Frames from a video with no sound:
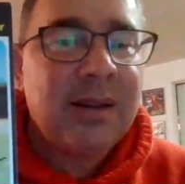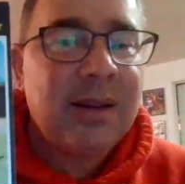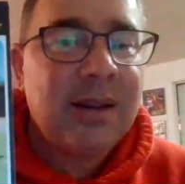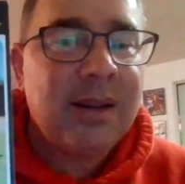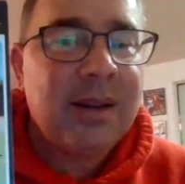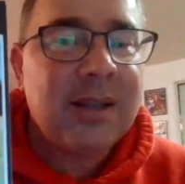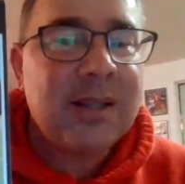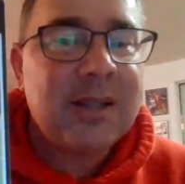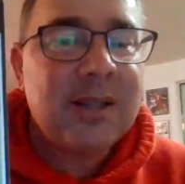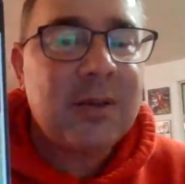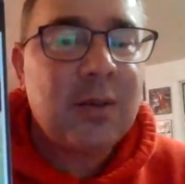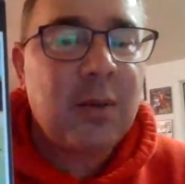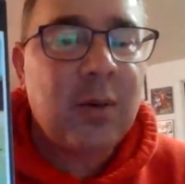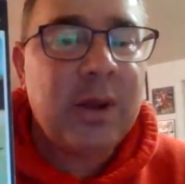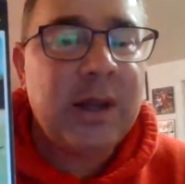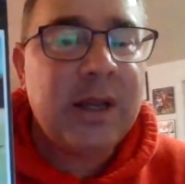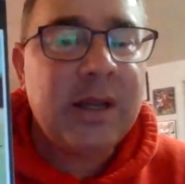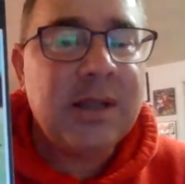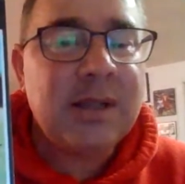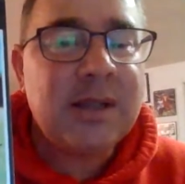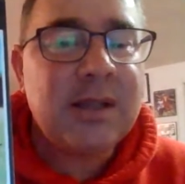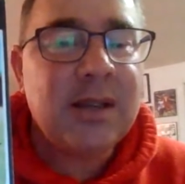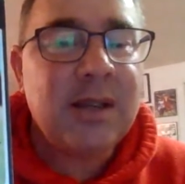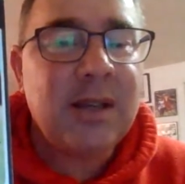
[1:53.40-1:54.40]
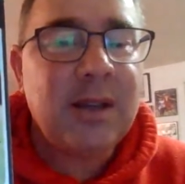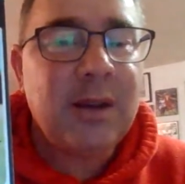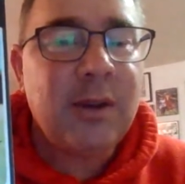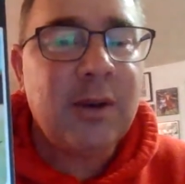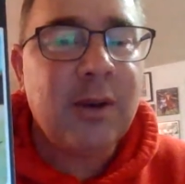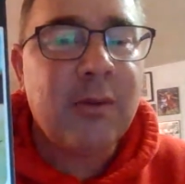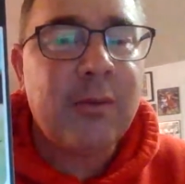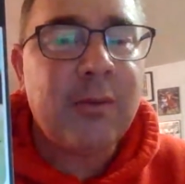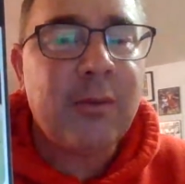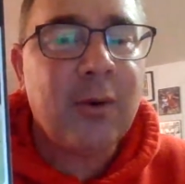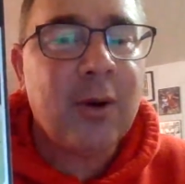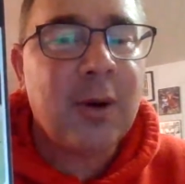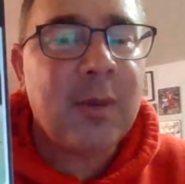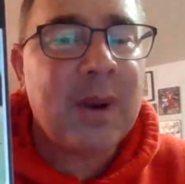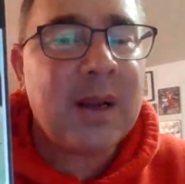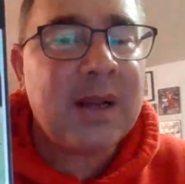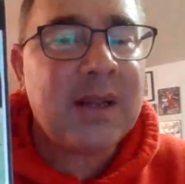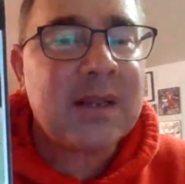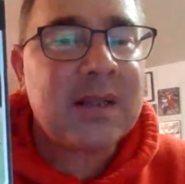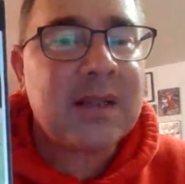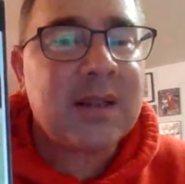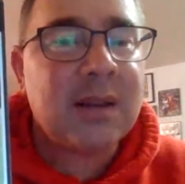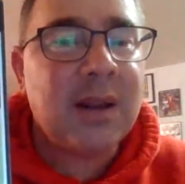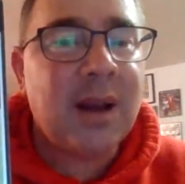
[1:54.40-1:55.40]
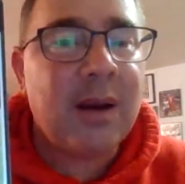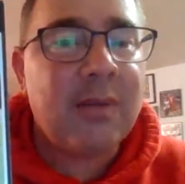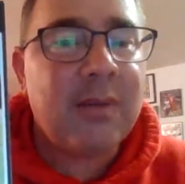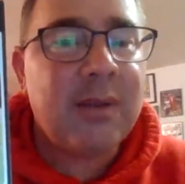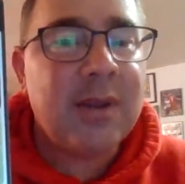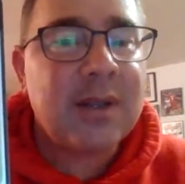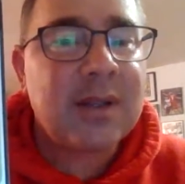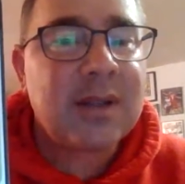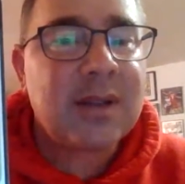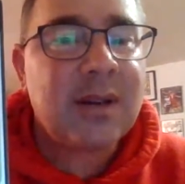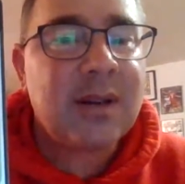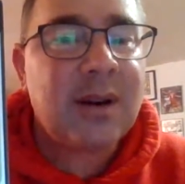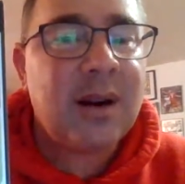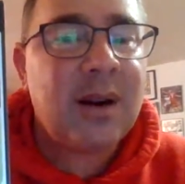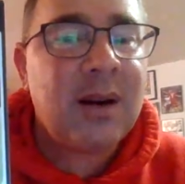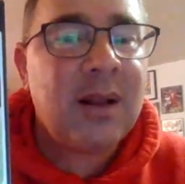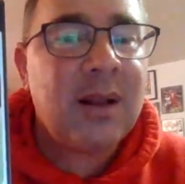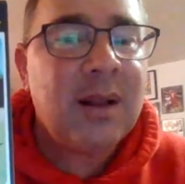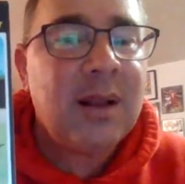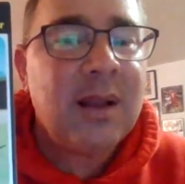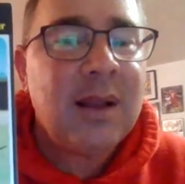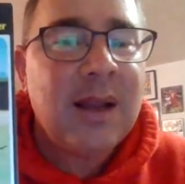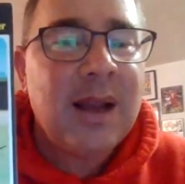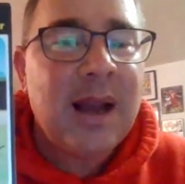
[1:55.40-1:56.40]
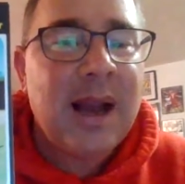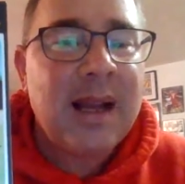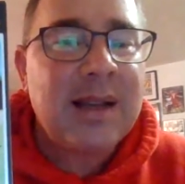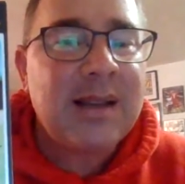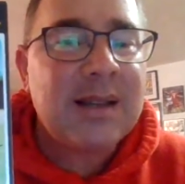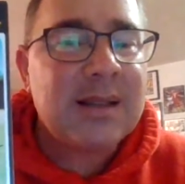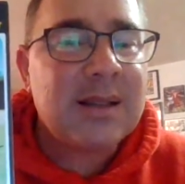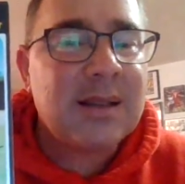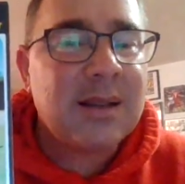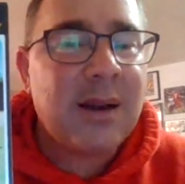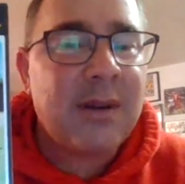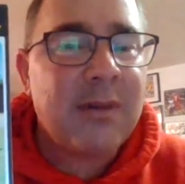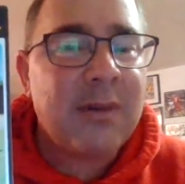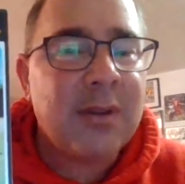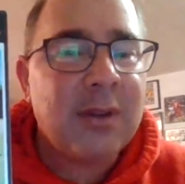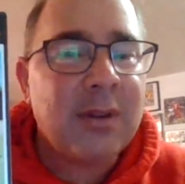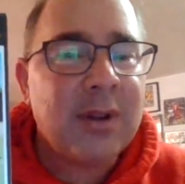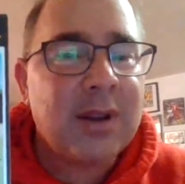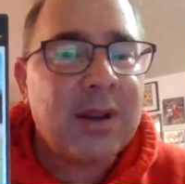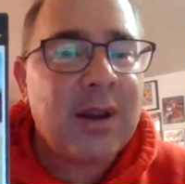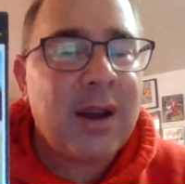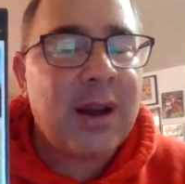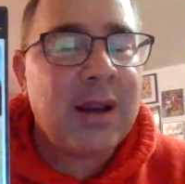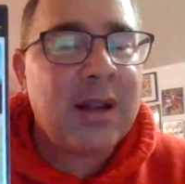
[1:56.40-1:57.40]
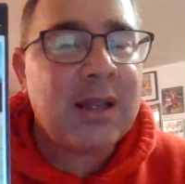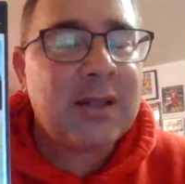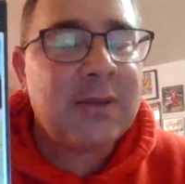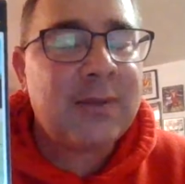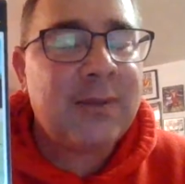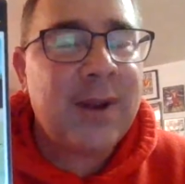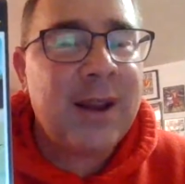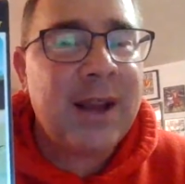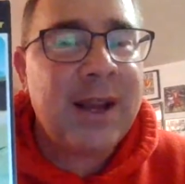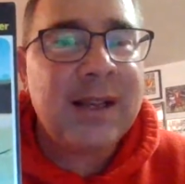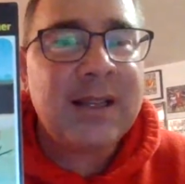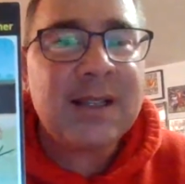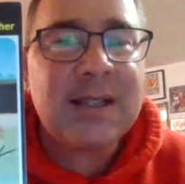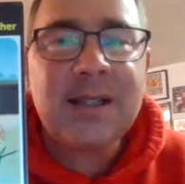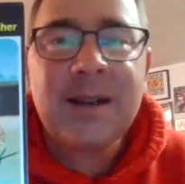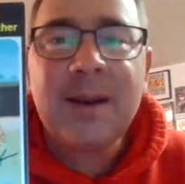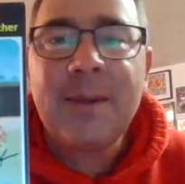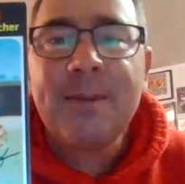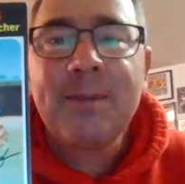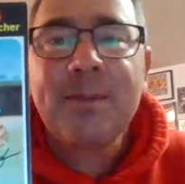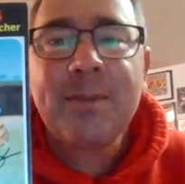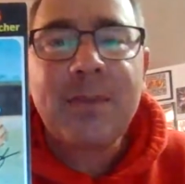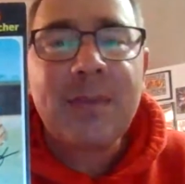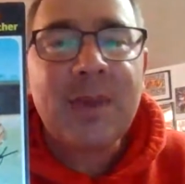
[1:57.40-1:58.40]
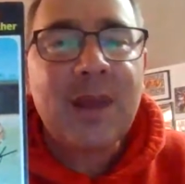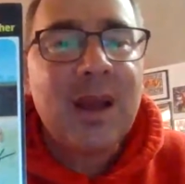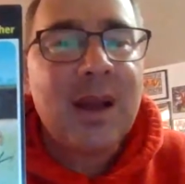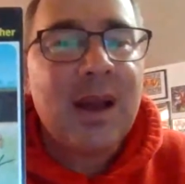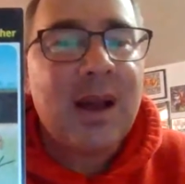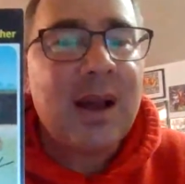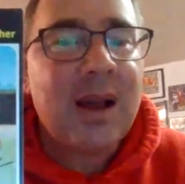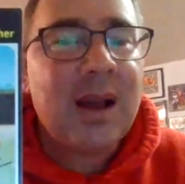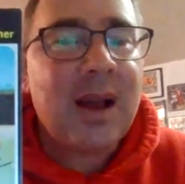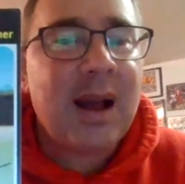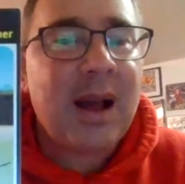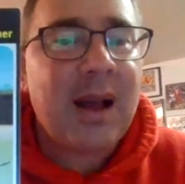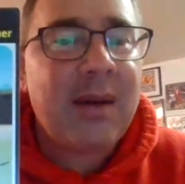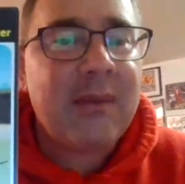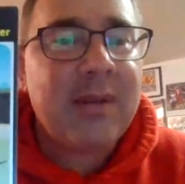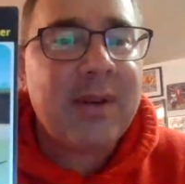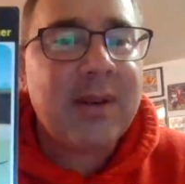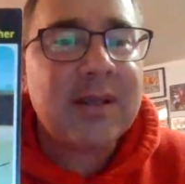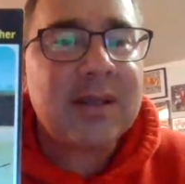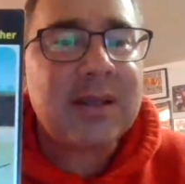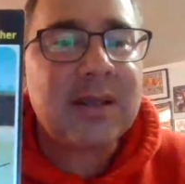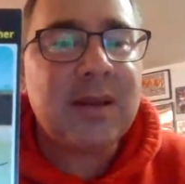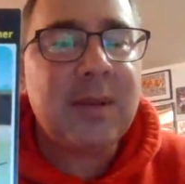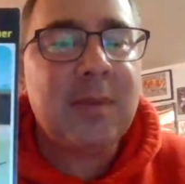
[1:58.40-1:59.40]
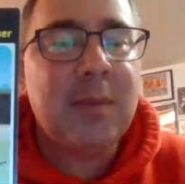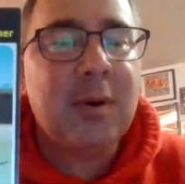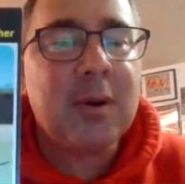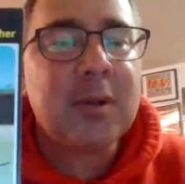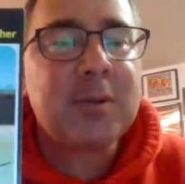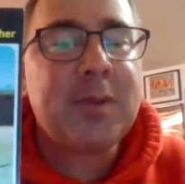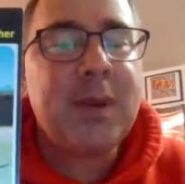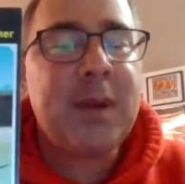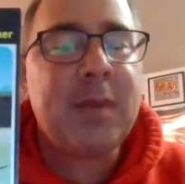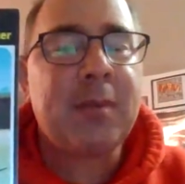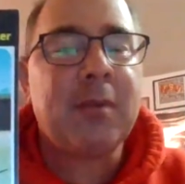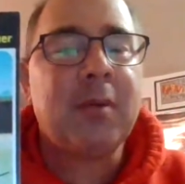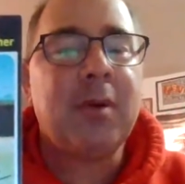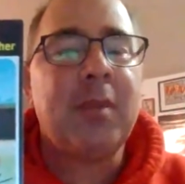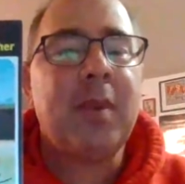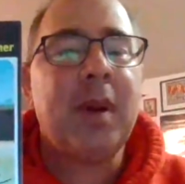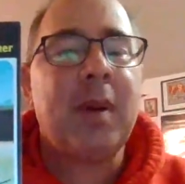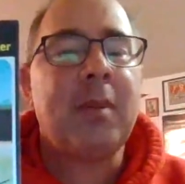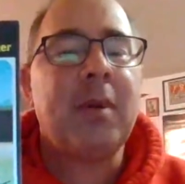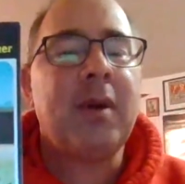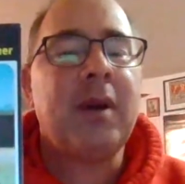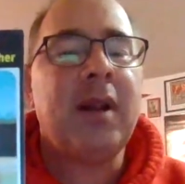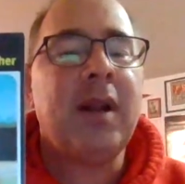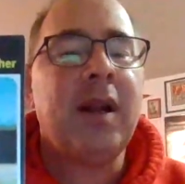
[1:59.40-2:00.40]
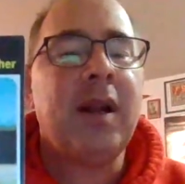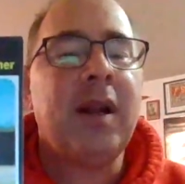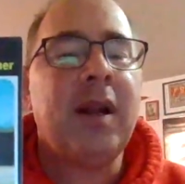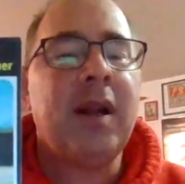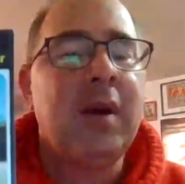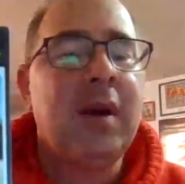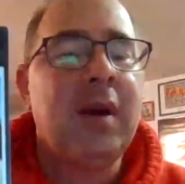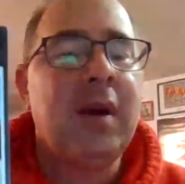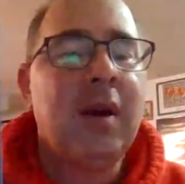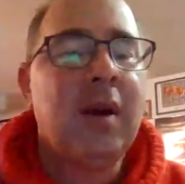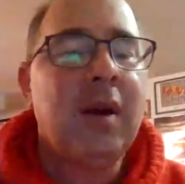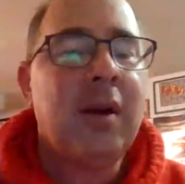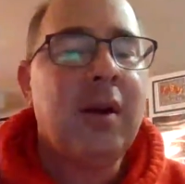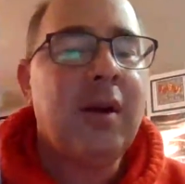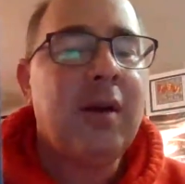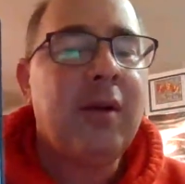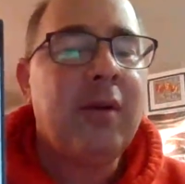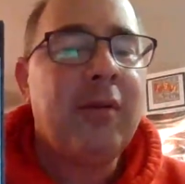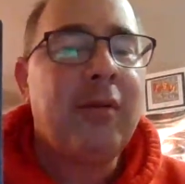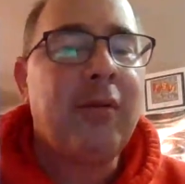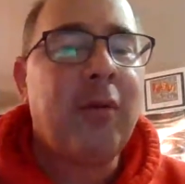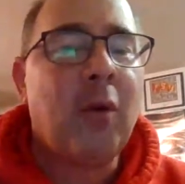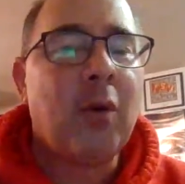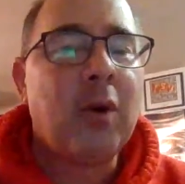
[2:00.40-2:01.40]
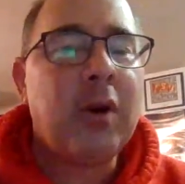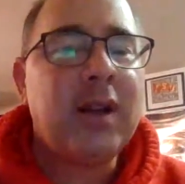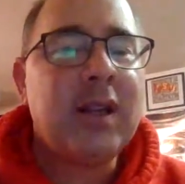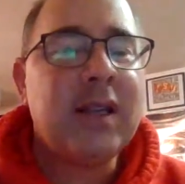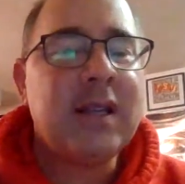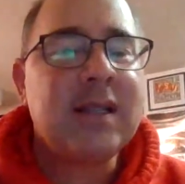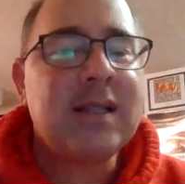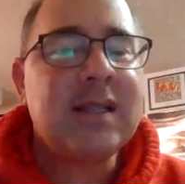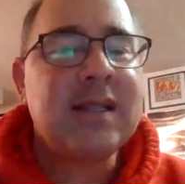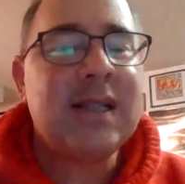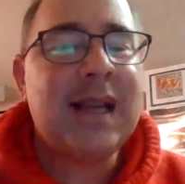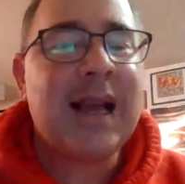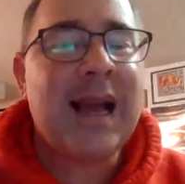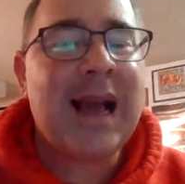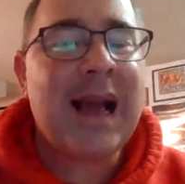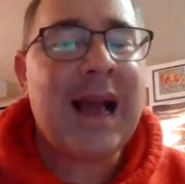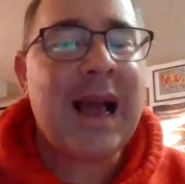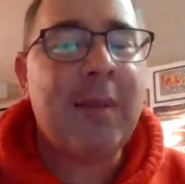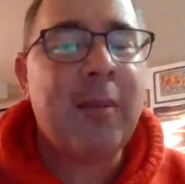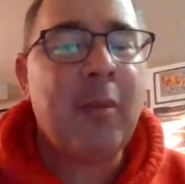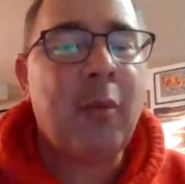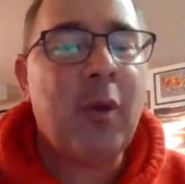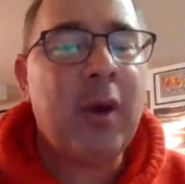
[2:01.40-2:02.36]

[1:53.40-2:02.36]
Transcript: in his twins uniform. I just love this card. I just love the look on his face. Uh, obviously, most people remember him for his time